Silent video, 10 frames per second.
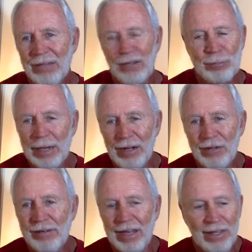in spite of the
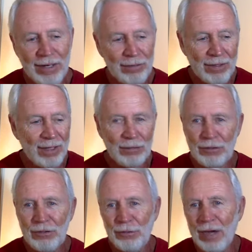fact that
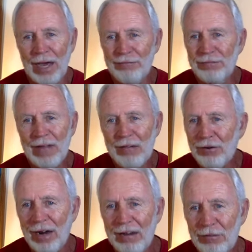you know, I've
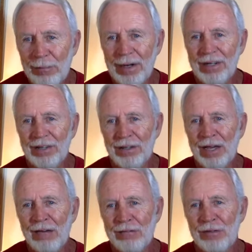never ever met another
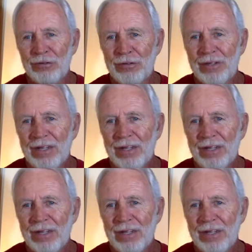Calvinist